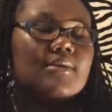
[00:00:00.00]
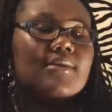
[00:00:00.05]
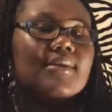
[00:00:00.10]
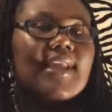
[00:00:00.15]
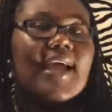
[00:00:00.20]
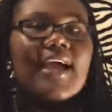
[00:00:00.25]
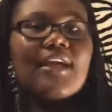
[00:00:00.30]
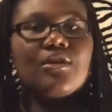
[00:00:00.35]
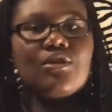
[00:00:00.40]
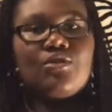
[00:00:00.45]

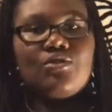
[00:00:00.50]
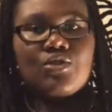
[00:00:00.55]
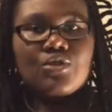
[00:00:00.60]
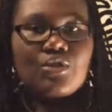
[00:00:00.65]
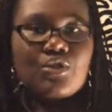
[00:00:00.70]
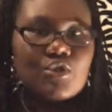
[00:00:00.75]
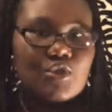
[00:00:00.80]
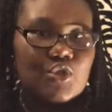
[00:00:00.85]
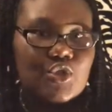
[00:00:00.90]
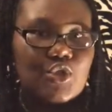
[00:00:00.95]
not new to
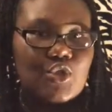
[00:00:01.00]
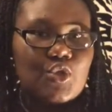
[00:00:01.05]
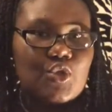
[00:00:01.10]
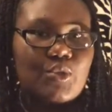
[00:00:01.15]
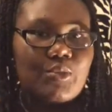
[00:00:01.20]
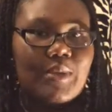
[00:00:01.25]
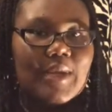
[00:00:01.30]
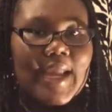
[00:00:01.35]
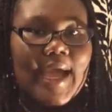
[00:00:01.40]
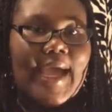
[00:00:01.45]

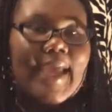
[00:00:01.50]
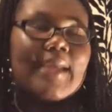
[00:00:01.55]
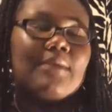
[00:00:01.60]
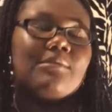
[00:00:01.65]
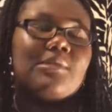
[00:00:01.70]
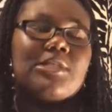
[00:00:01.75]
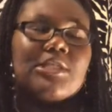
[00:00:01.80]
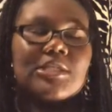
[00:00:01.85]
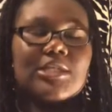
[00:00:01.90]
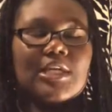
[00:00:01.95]
YouTube, but I
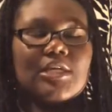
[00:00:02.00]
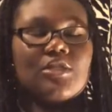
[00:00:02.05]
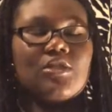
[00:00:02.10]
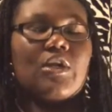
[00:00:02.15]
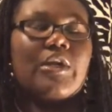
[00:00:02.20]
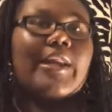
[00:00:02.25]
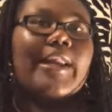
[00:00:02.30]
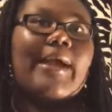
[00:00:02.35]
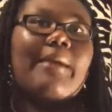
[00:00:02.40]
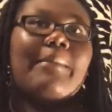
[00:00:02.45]
am just now
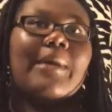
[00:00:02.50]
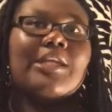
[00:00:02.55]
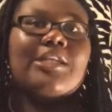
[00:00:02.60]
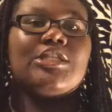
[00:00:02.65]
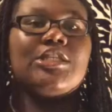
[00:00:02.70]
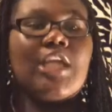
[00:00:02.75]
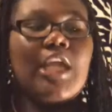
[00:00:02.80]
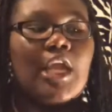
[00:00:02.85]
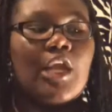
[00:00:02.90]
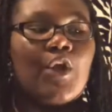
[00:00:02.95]
starting out my
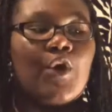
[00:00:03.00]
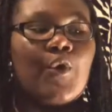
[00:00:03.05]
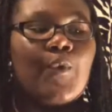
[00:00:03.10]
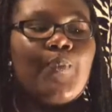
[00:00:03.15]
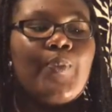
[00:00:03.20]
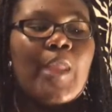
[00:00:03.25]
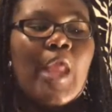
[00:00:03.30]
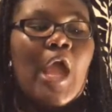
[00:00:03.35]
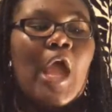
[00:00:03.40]
channel.